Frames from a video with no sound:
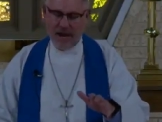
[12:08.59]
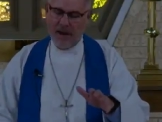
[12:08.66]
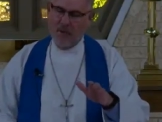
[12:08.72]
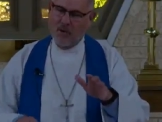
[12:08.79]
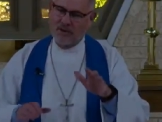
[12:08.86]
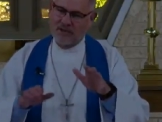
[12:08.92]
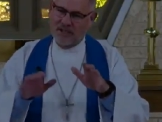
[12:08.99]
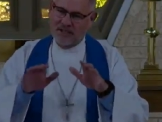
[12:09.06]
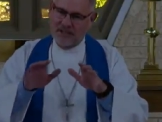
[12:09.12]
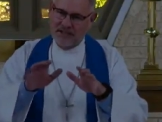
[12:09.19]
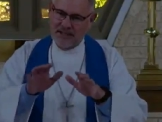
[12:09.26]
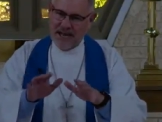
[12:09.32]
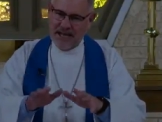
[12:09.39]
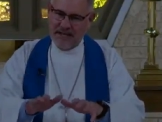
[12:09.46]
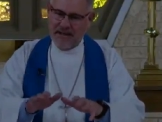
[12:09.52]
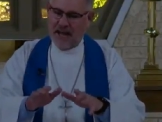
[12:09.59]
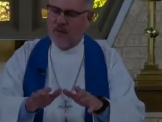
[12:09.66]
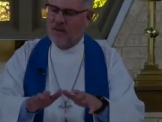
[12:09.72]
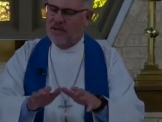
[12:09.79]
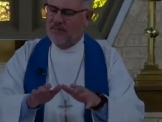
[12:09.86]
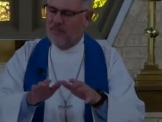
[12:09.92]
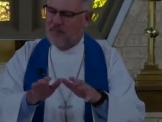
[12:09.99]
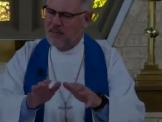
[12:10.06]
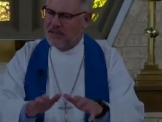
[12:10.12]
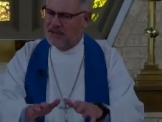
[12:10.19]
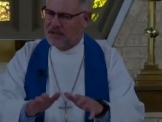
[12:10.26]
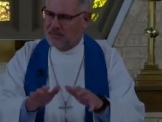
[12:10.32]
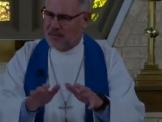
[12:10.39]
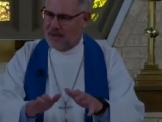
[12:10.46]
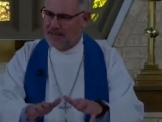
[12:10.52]
I want to
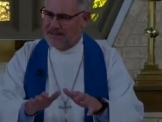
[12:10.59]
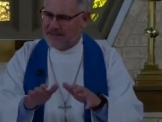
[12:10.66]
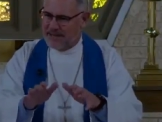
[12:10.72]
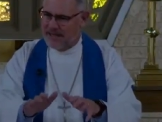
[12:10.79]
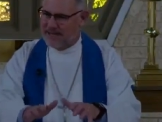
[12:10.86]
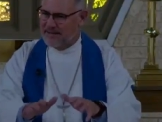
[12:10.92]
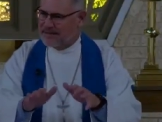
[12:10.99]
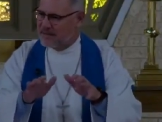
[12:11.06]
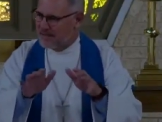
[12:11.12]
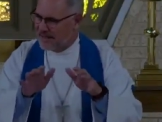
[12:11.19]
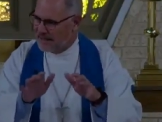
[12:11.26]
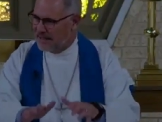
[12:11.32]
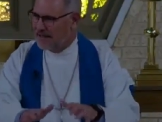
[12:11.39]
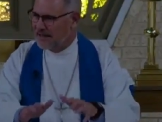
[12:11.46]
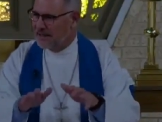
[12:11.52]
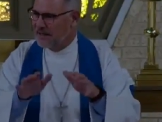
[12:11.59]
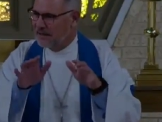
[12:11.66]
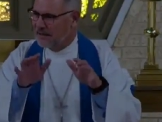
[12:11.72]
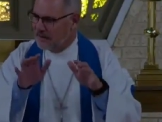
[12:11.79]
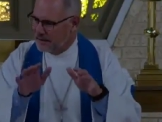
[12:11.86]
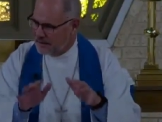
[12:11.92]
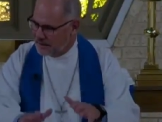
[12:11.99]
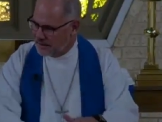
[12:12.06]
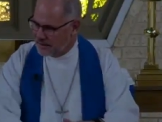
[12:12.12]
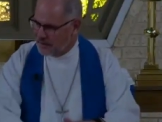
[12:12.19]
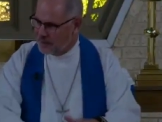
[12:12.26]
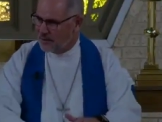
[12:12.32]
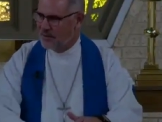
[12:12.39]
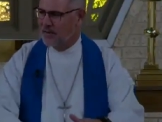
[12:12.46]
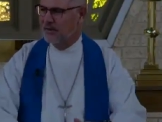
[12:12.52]
pitch my tent in
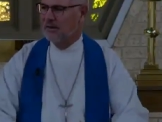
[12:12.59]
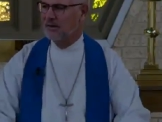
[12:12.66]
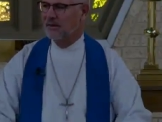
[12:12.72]
you.